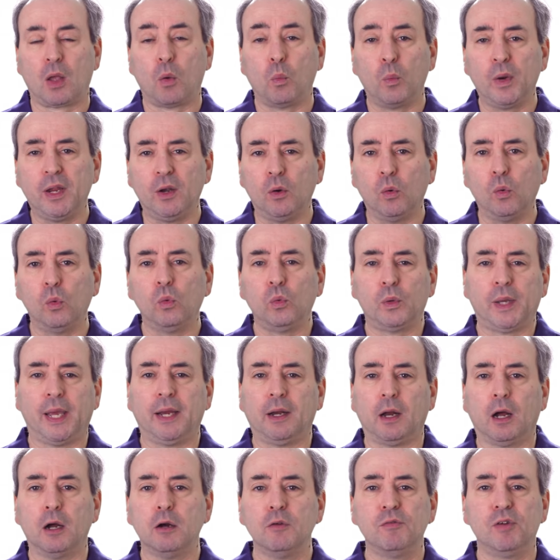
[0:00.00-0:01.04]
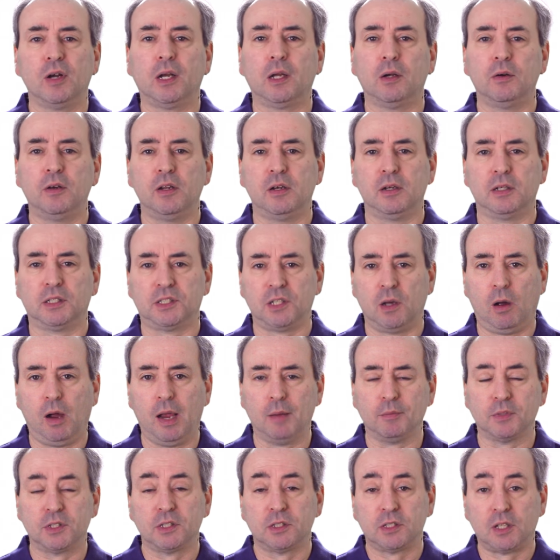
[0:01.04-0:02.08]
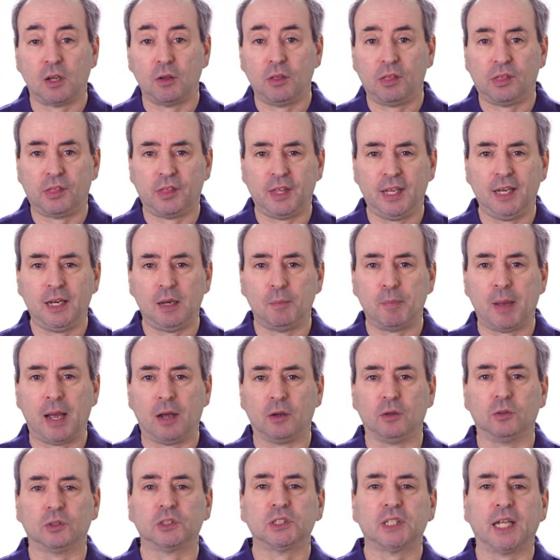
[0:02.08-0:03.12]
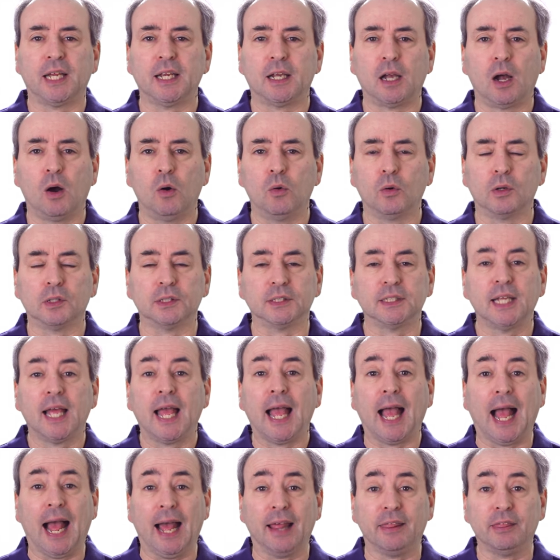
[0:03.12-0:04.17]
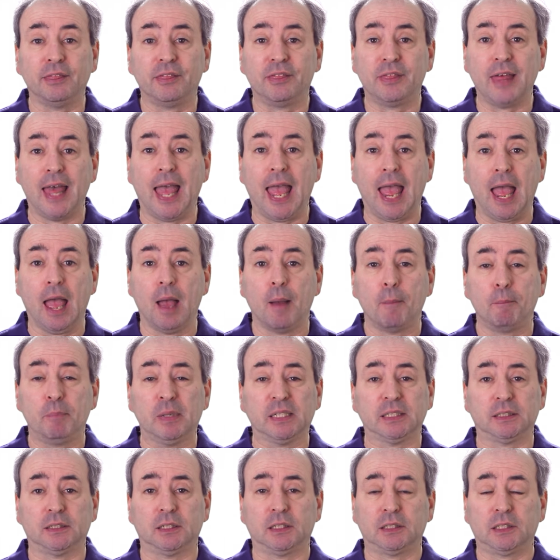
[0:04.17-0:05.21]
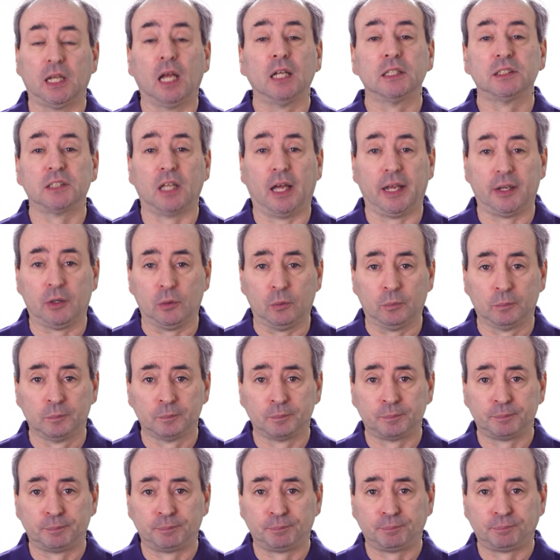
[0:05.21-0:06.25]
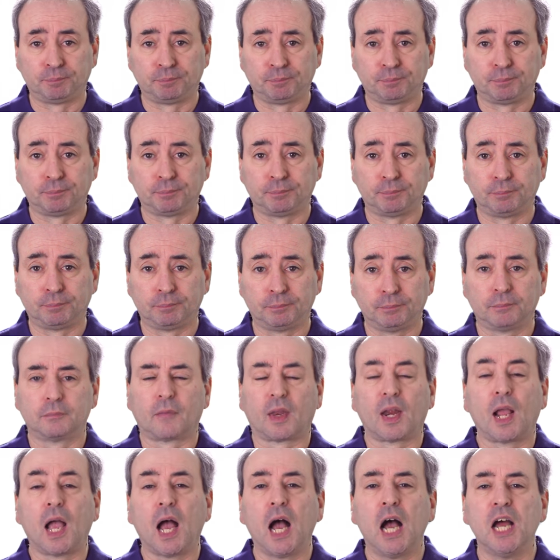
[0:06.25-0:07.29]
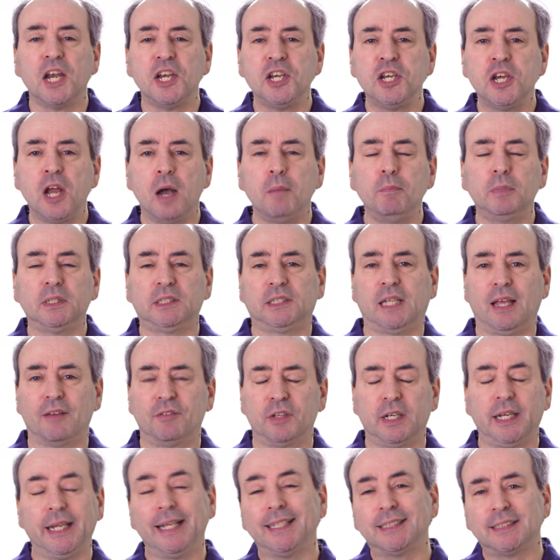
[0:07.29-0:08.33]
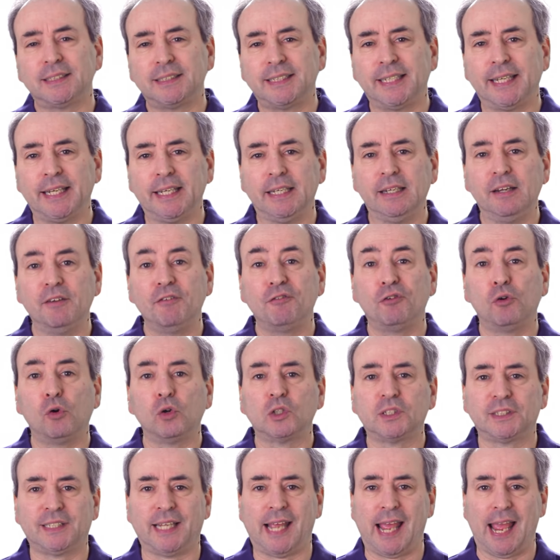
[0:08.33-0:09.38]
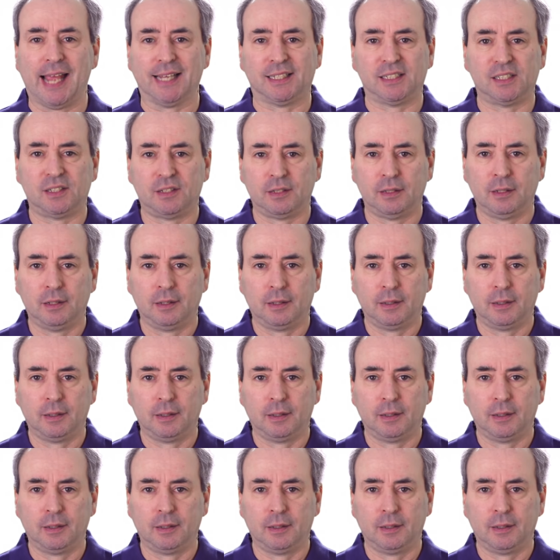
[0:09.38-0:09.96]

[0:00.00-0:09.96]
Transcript: We all get overloaded at times, so think about your stakeholders and their business cycle. At number 7, it's T for test.